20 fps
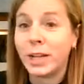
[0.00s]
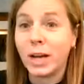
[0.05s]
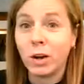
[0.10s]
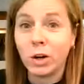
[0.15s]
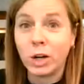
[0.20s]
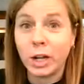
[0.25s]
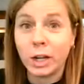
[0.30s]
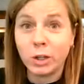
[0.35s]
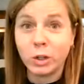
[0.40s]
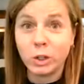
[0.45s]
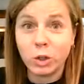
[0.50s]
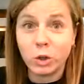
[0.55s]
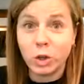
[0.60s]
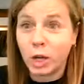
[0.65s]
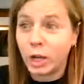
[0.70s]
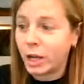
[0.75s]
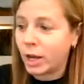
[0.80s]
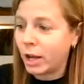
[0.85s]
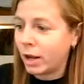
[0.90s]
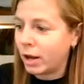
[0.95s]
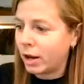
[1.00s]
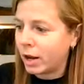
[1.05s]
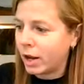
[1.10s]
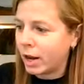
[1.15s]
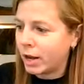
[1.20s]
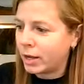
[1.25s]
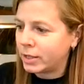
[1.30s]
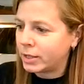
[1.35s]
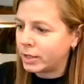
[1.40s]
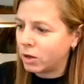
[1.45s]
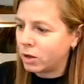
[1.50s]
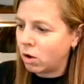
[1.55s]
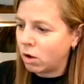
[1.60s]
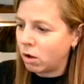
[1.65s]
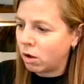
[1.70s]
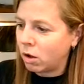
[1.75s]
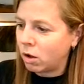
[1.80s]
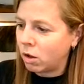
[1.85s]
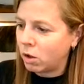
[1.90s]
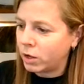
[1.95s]
nowadays you can get ice in
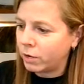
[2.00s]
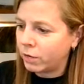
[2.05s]
all